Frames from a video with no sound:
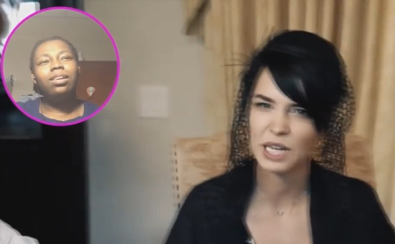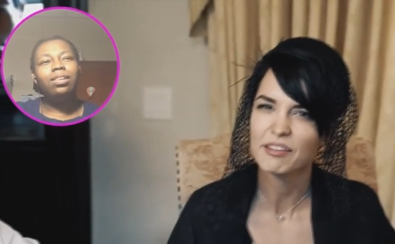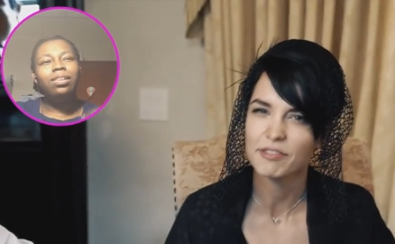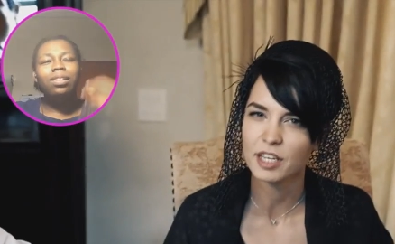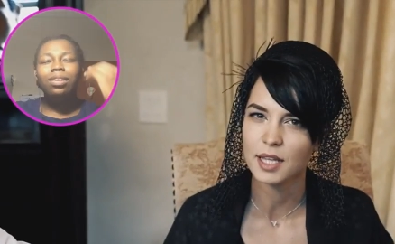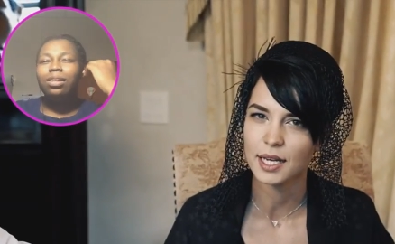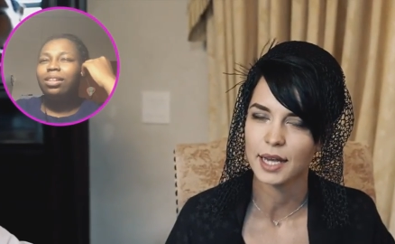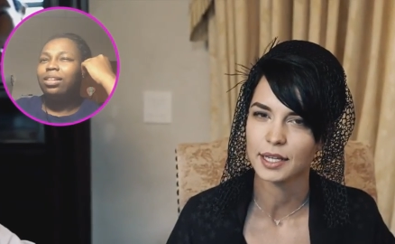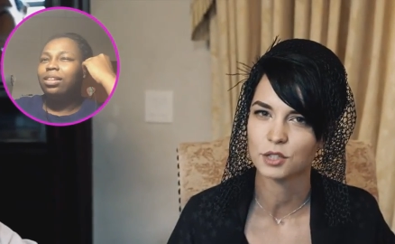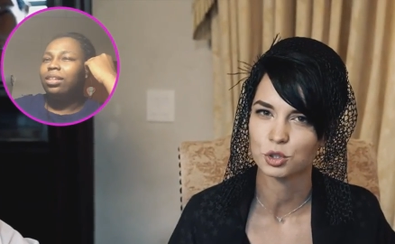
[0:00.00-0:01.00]
Speaker 1: But I feel like
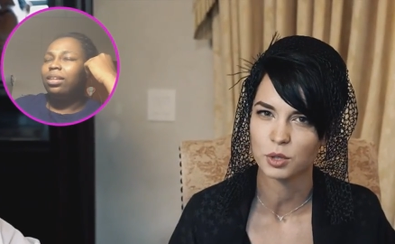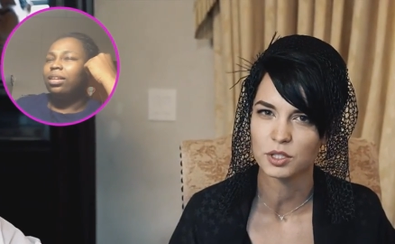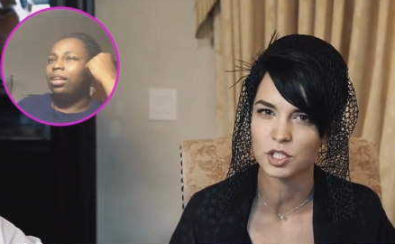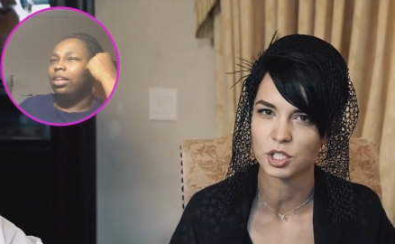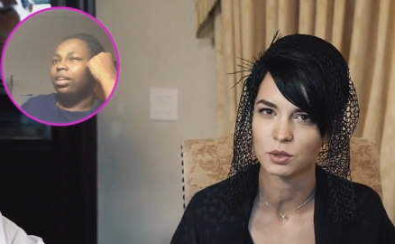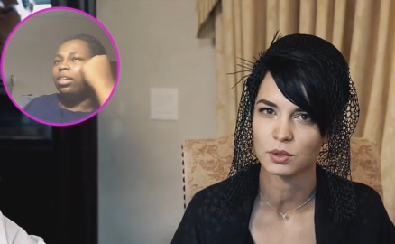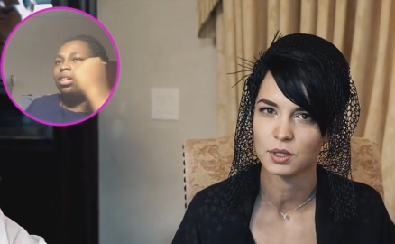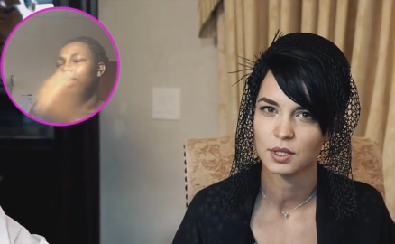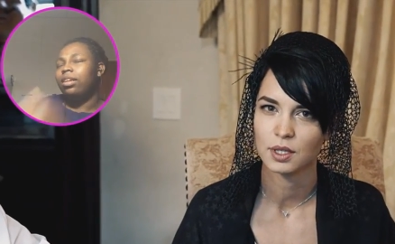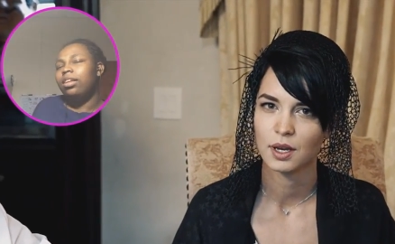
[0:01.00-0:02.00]
I can trust you.
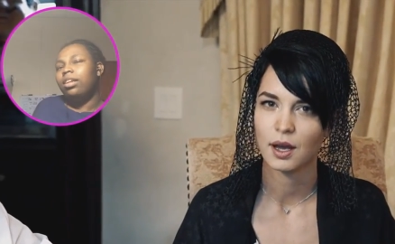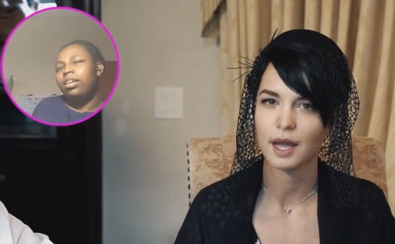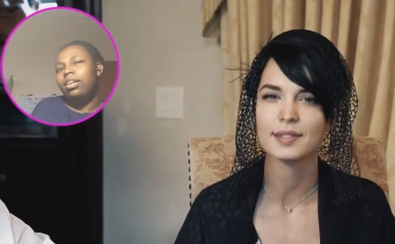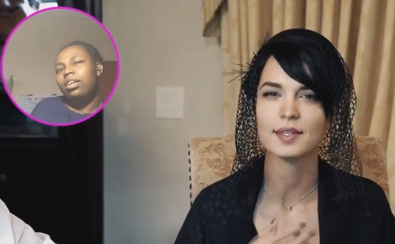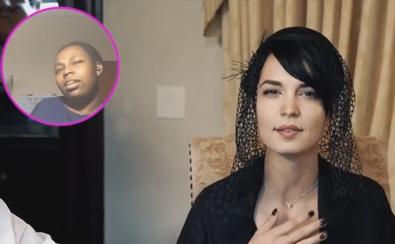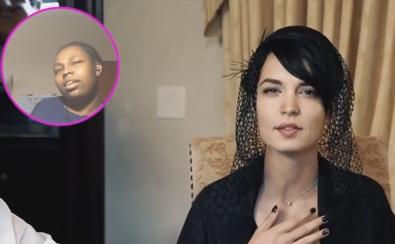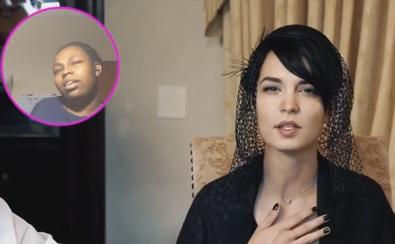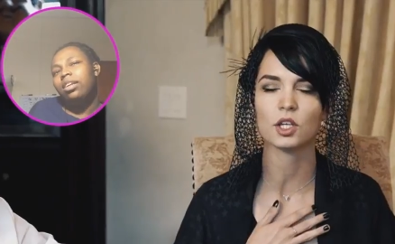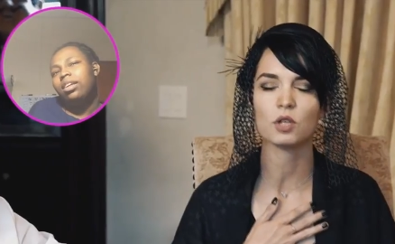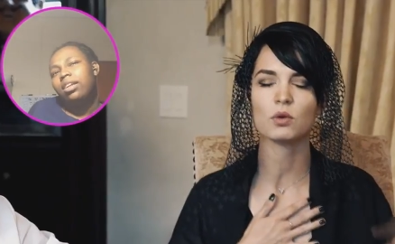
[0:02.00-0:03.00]
I sense
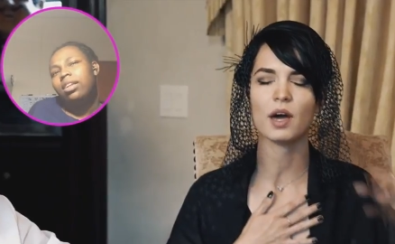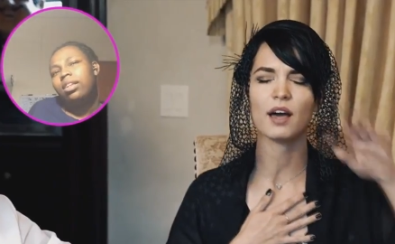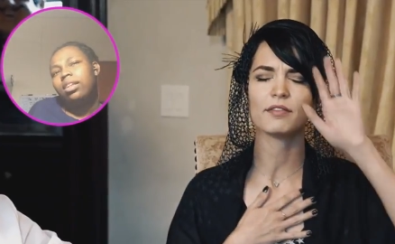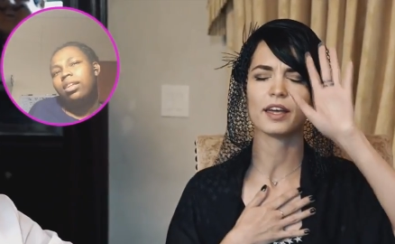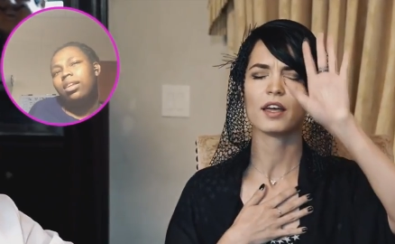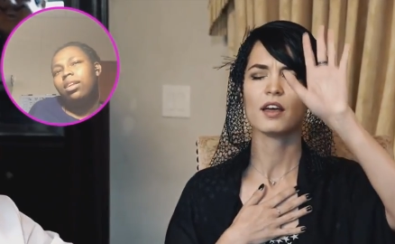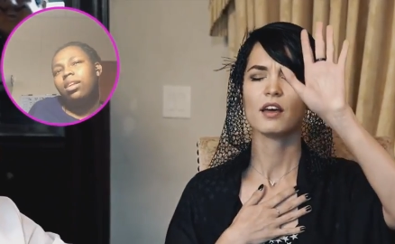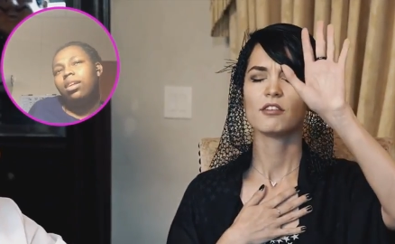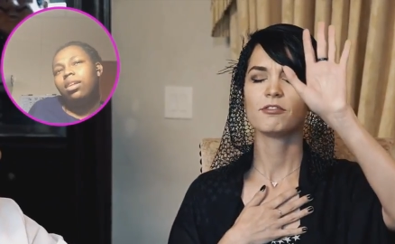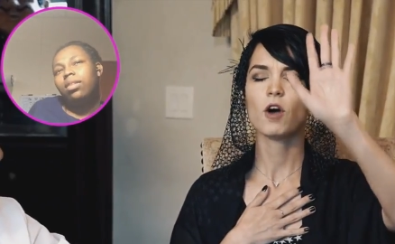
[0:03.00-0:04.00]
that you have a
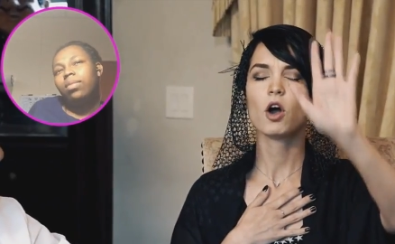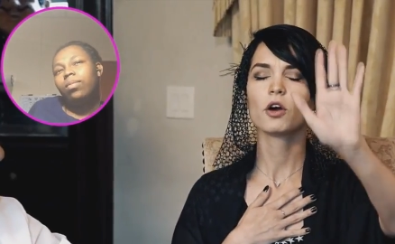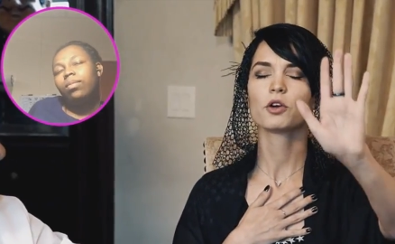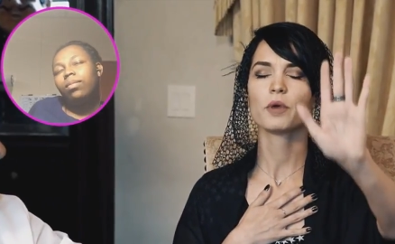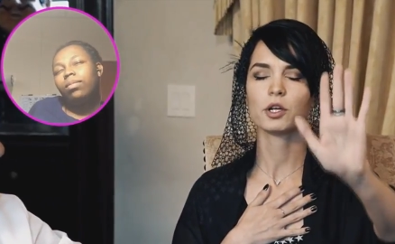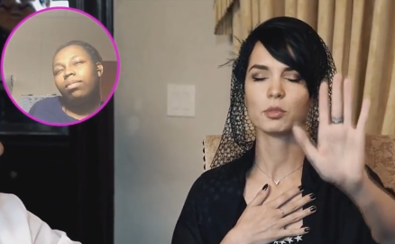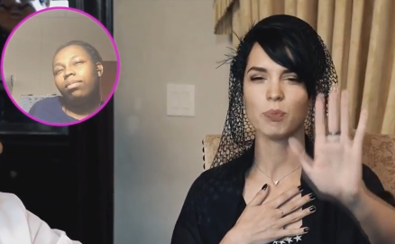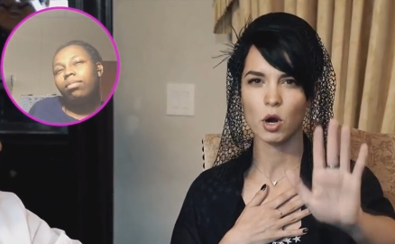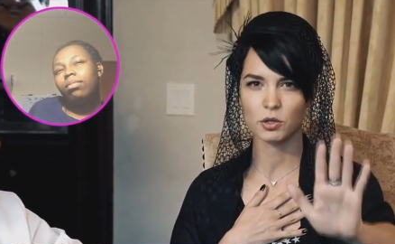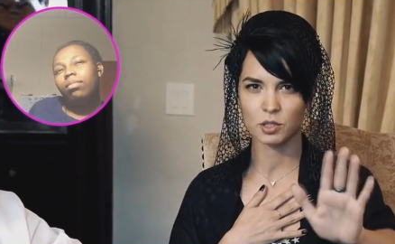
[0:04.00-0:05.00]
far greater
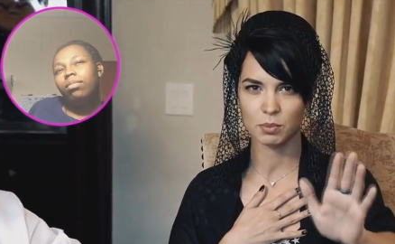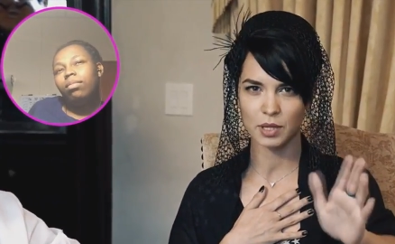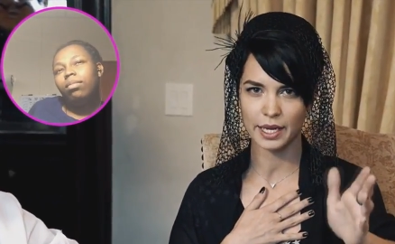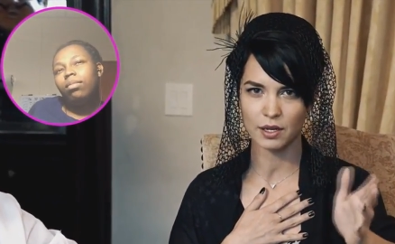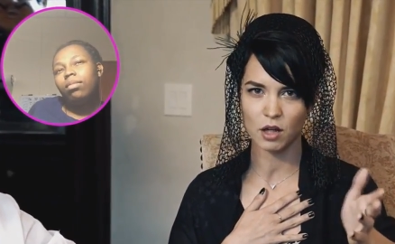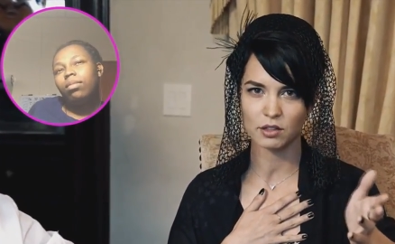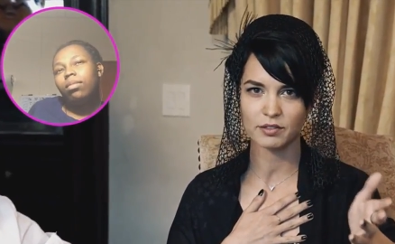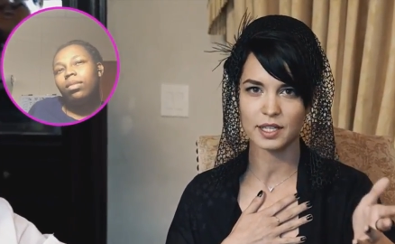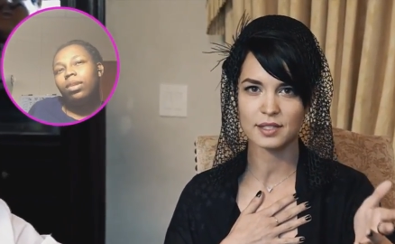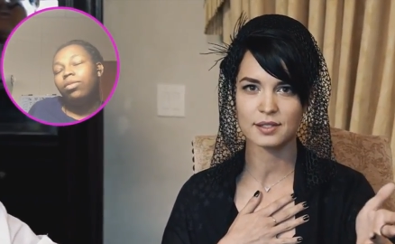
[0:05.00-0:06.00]
part to play in all
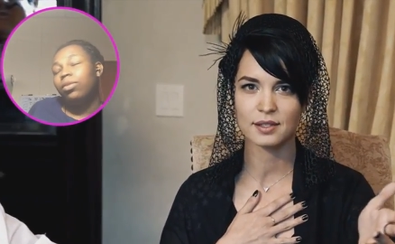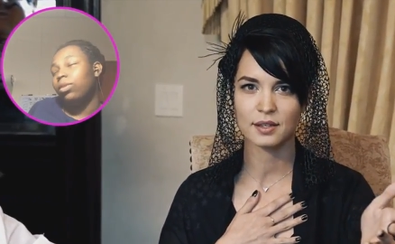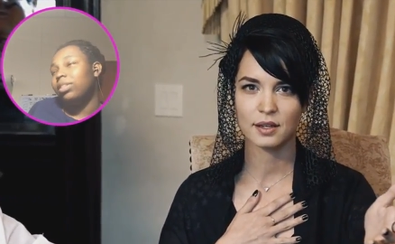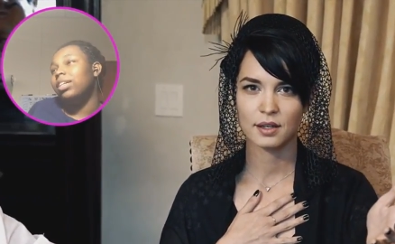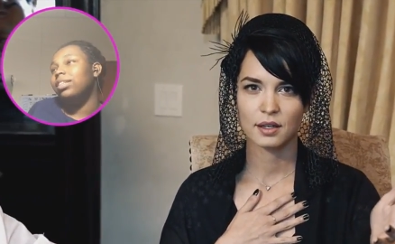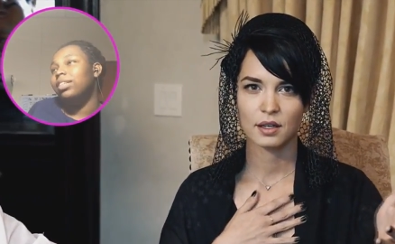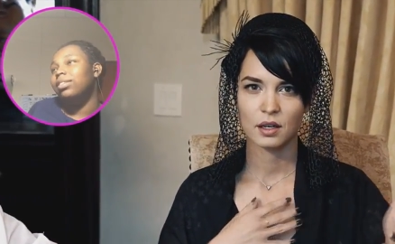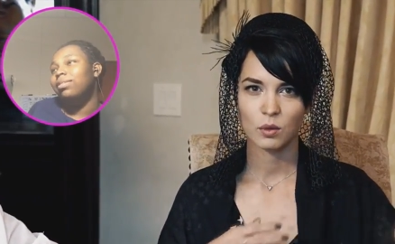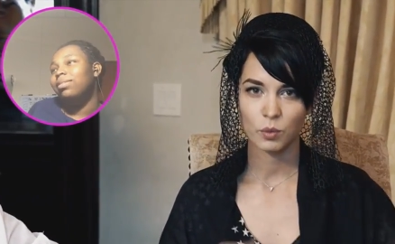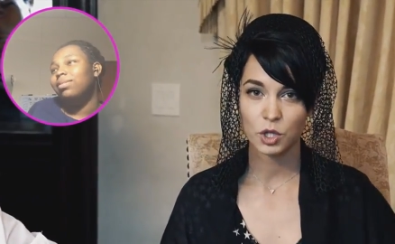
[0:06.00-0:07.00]
Speaker 2: of this. Of course I do.
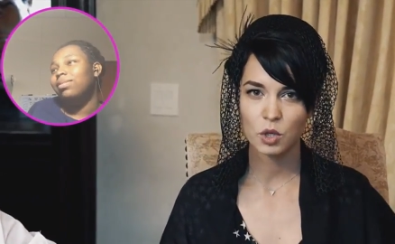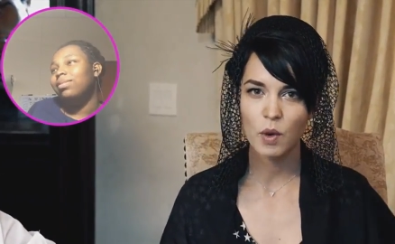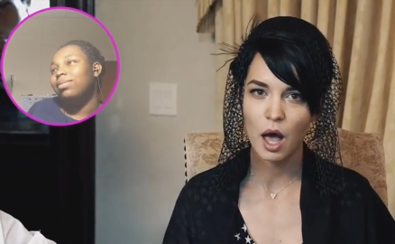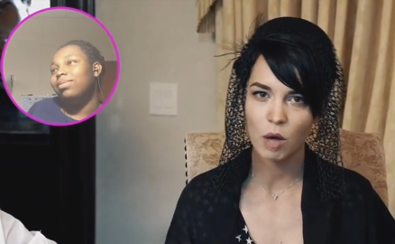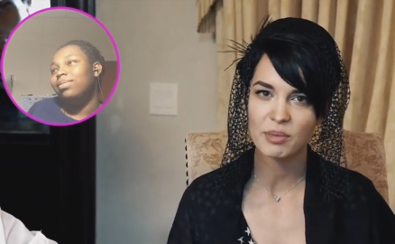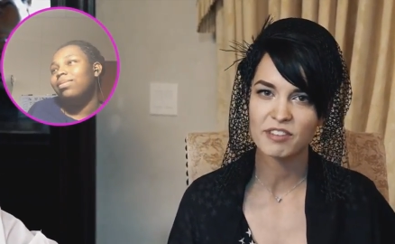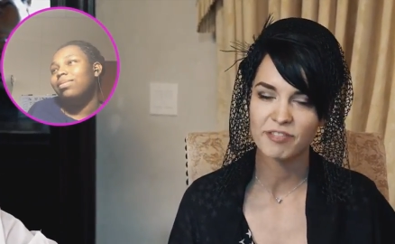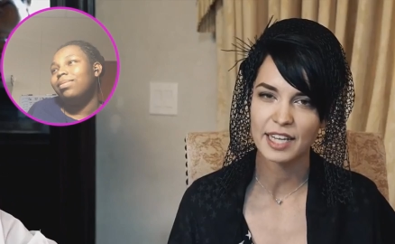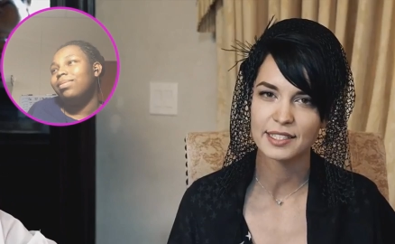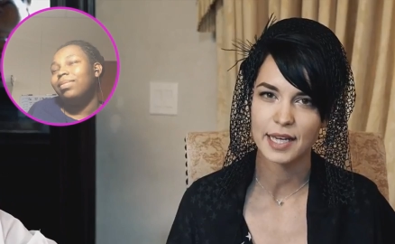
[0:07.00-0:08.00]
Speaker 1: Will you help me
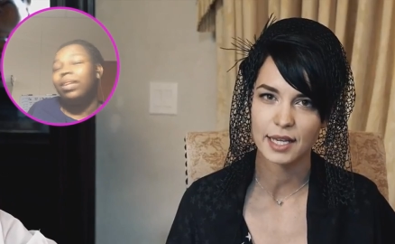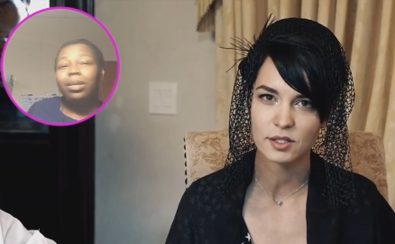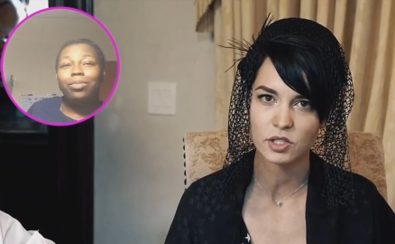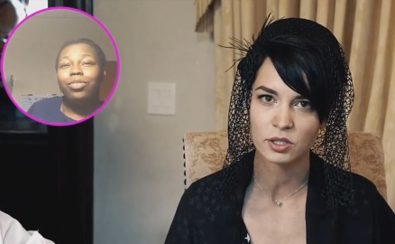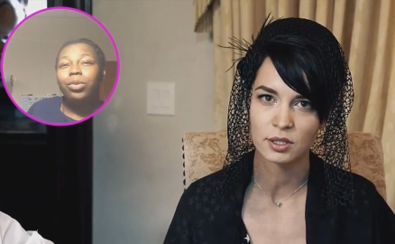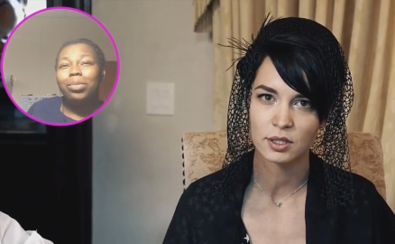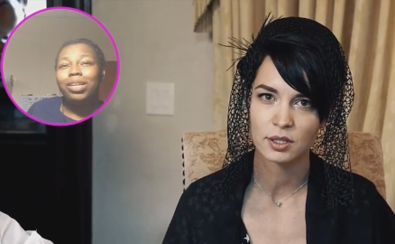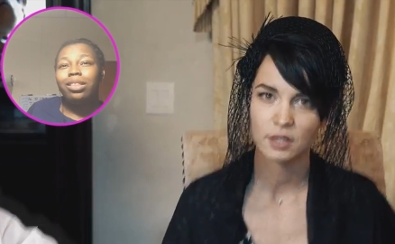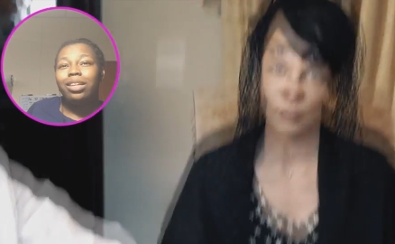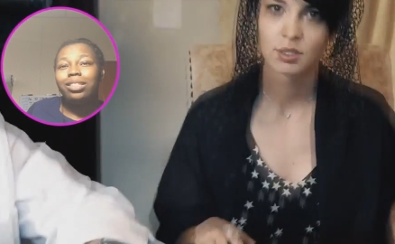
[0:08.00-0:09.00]
find an
Speaker 2: answer? I'm
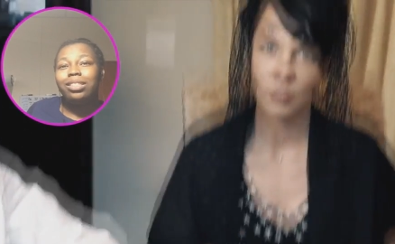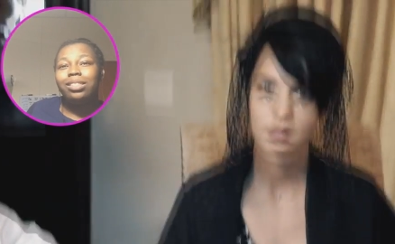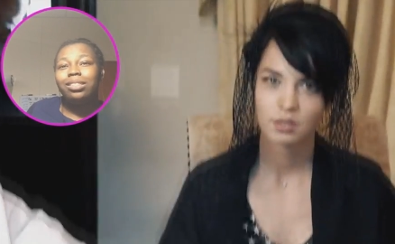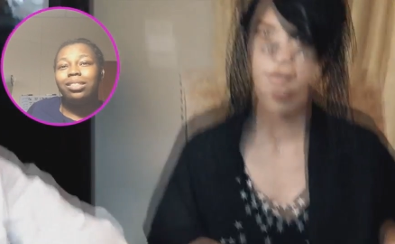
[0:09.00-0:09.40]
filming this.